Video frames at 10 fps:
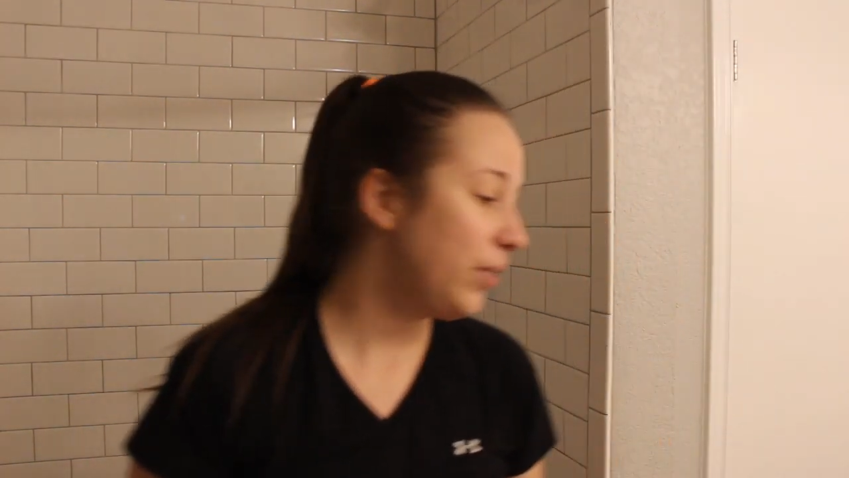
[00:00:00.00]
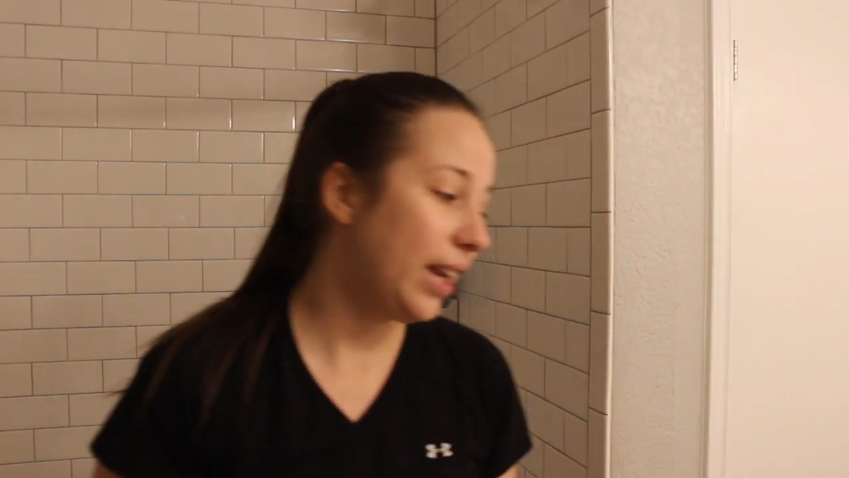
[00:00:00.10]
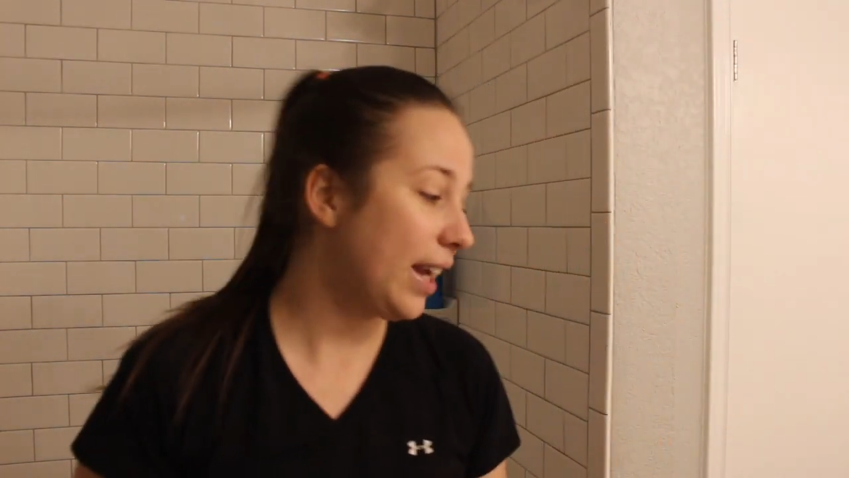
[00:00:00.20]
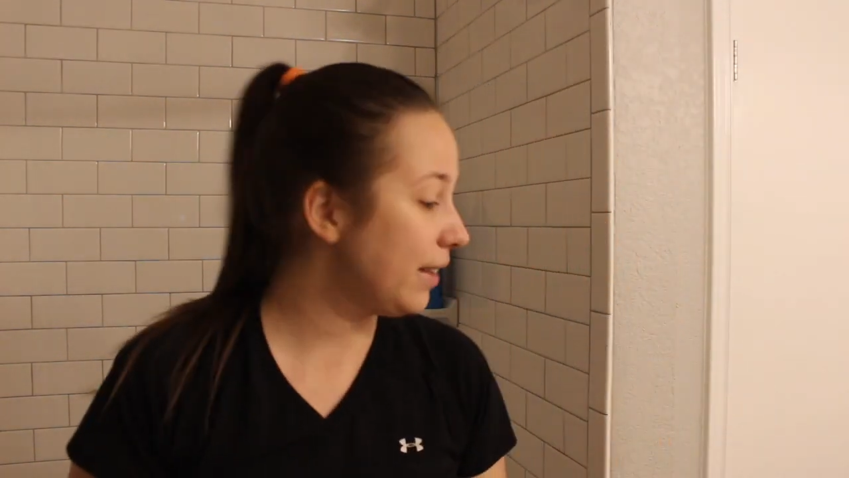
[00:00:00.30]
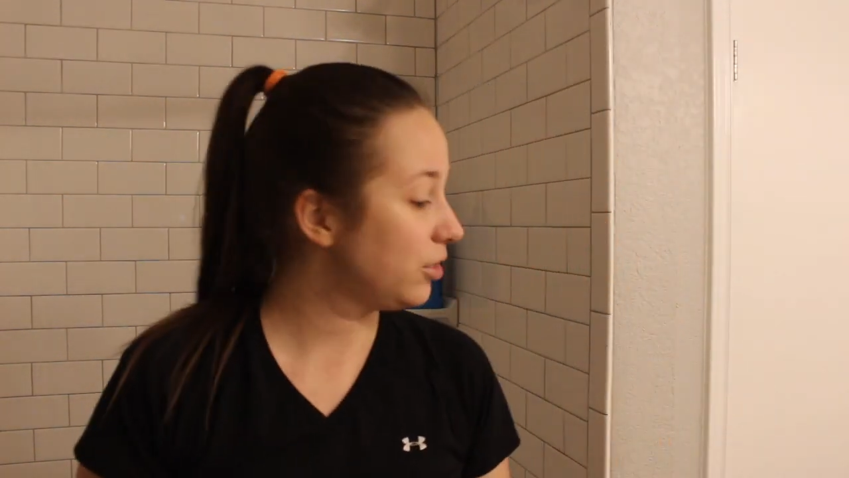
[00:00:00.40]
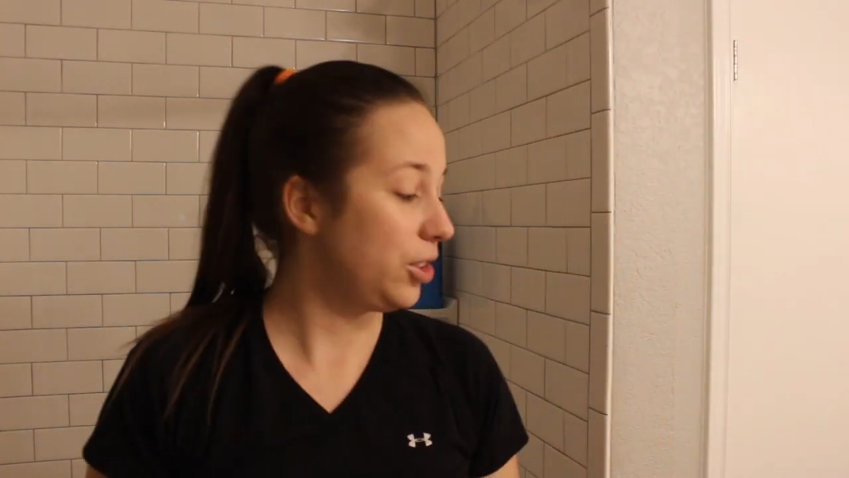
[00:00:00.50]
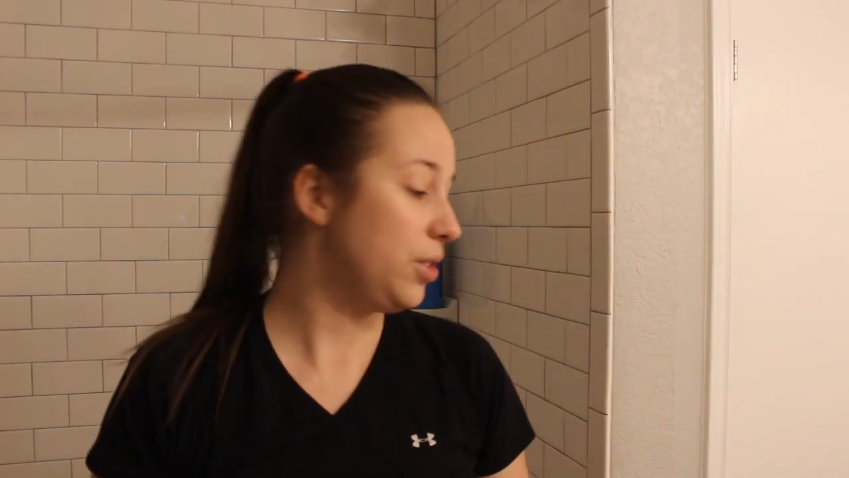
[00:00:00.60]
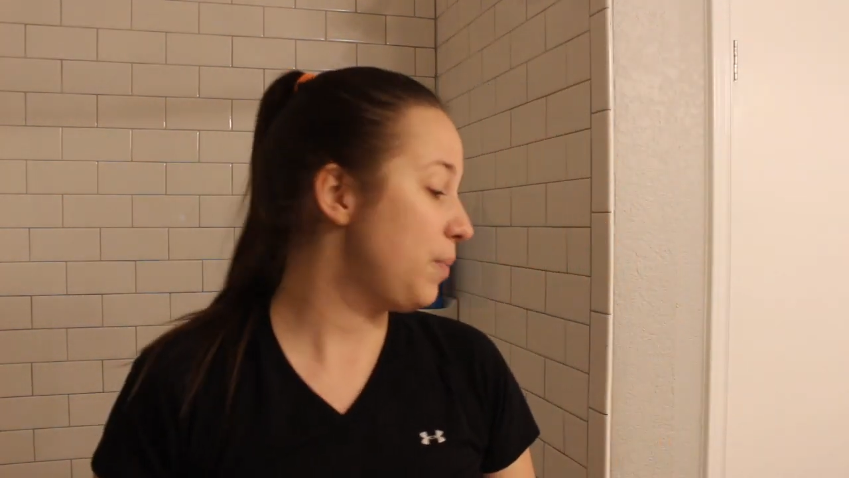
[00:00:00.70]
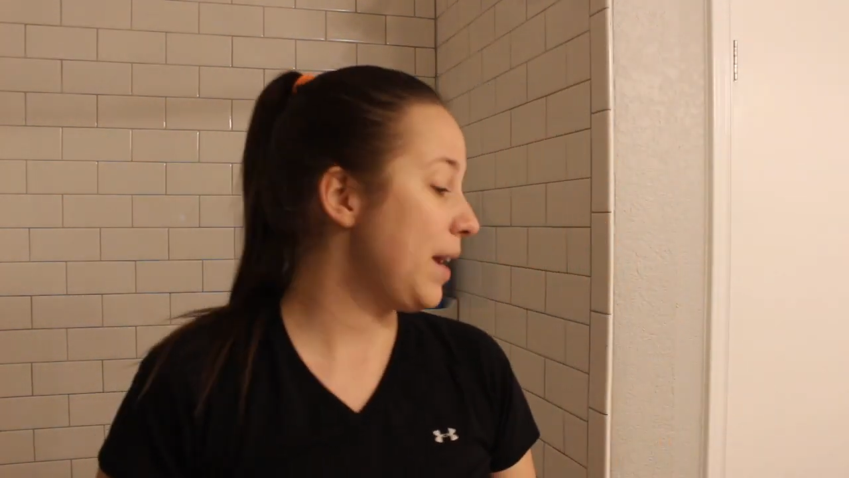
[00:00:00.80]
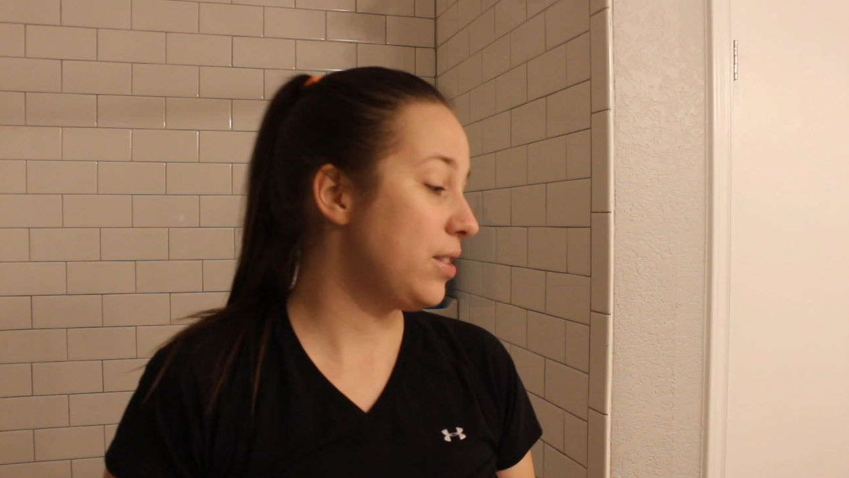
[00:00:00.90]
can't have
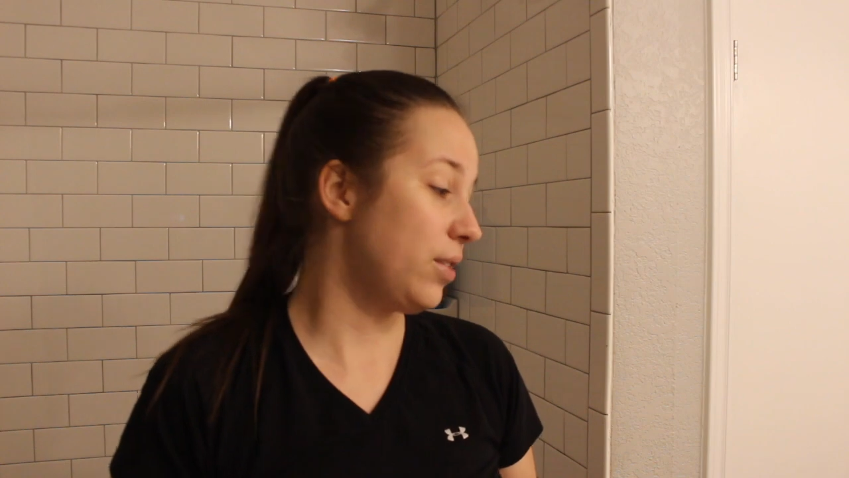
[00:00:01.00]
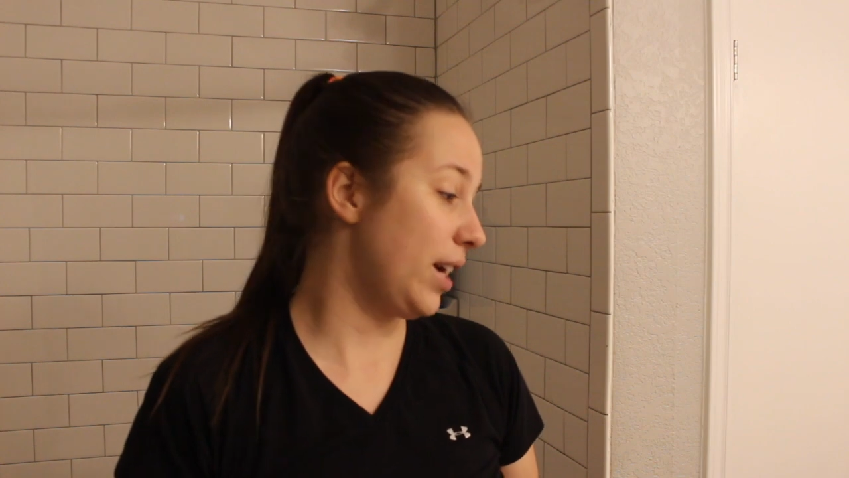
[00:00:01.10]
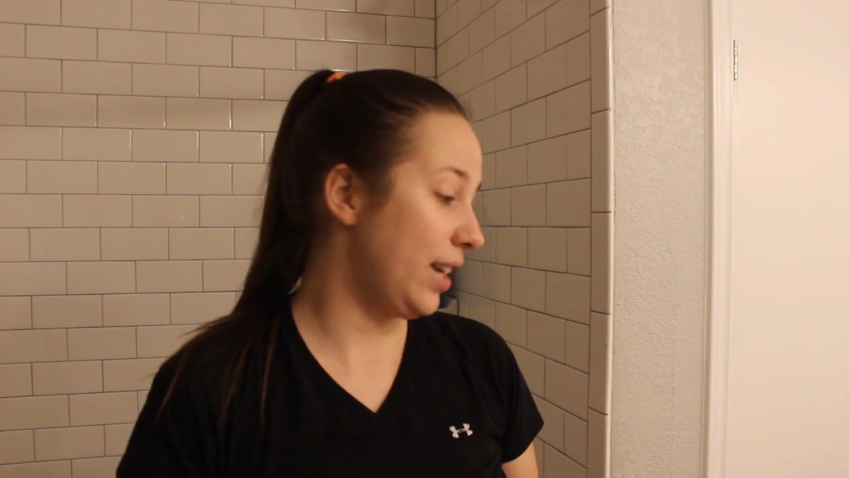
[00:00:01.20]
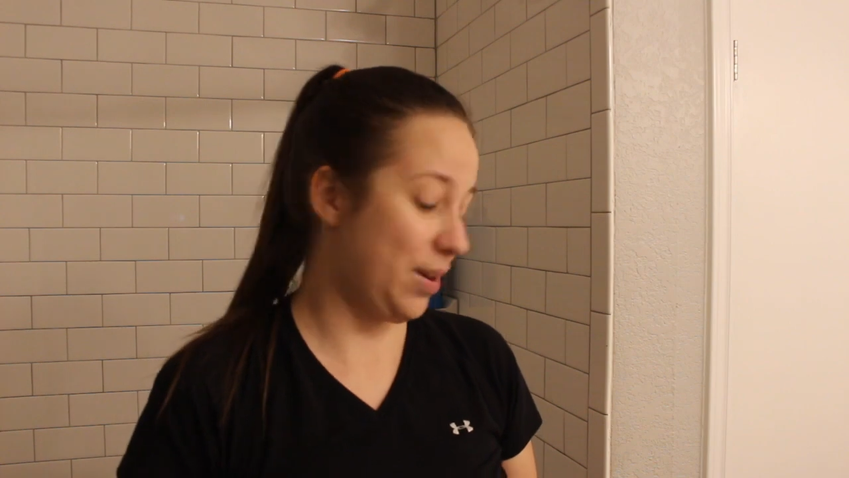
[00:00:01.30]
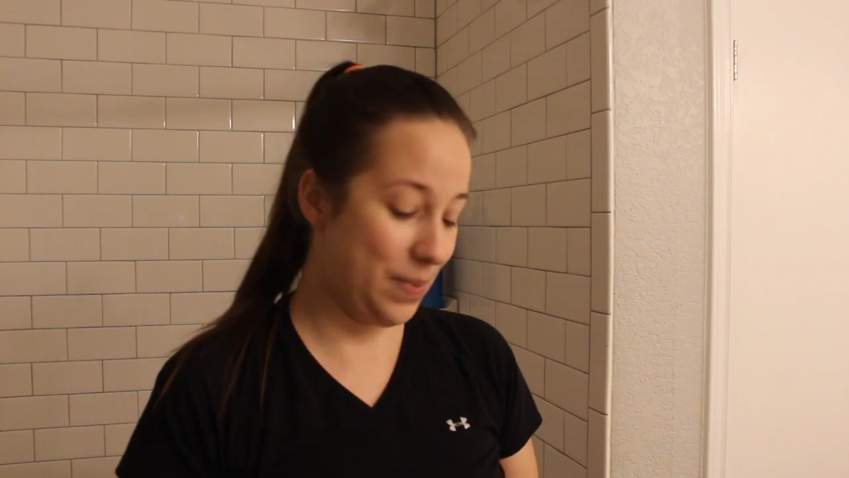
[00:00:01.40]
toothpaste right now,